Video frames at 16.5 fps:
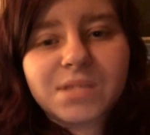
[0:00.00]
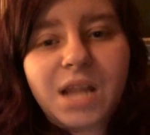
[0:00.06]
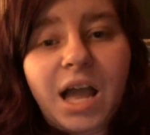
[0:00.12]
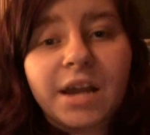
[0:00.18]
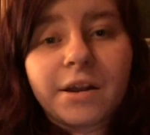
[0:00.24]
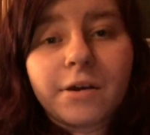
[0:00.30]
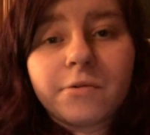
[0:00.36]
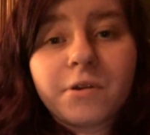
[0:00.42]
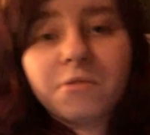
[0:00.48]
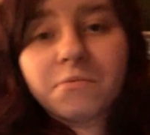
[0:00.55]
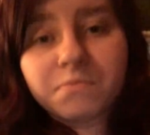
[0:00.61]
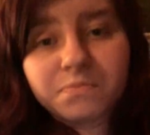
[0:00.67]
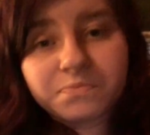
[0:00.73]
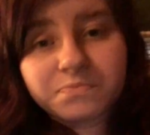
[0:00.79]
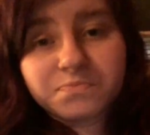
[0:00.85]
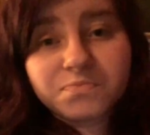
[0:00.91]
I don't know.
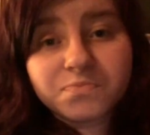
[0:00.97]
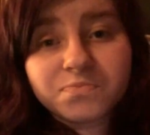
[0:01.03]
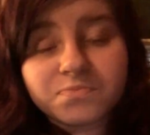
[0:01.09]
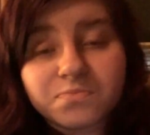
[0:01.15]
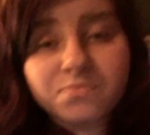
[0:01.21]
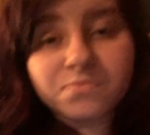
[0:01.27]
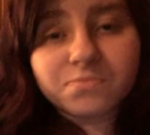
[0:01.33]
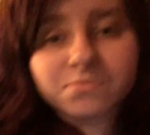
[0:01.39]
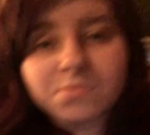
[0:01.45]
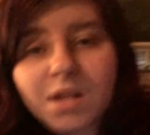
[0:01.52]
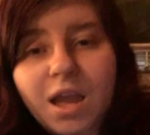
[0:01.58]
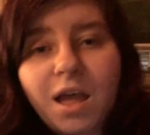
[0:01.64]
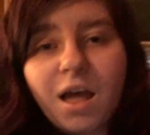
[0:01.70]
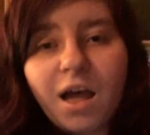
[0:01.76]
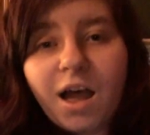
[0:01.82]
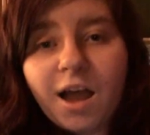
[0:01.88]

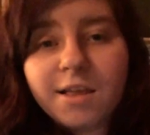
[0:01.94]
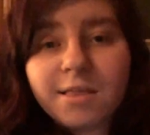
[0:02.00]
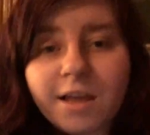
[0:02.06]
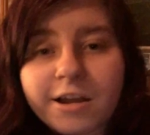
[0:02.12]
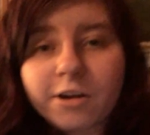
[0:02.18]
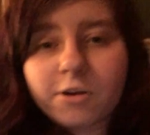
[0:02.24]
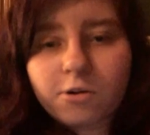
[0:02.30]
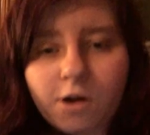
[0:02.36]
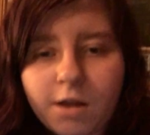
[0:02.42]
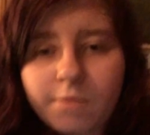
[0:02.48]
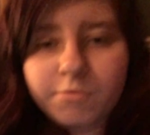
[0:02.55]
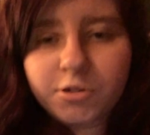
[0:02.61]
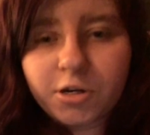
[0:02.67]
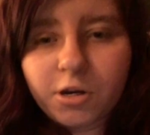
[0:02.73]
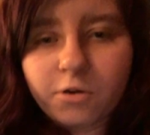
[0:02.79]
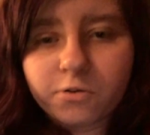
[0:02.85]
I like
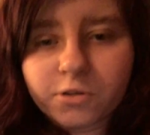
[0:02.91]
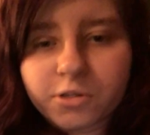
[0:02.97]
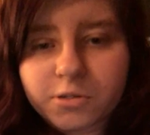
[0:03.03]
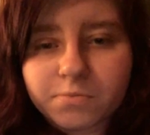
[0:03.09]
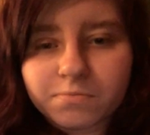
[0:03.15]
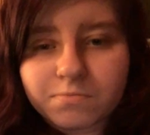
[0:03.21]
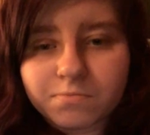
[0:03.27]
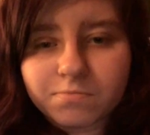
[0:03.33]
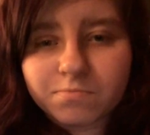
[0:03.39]
crime shows.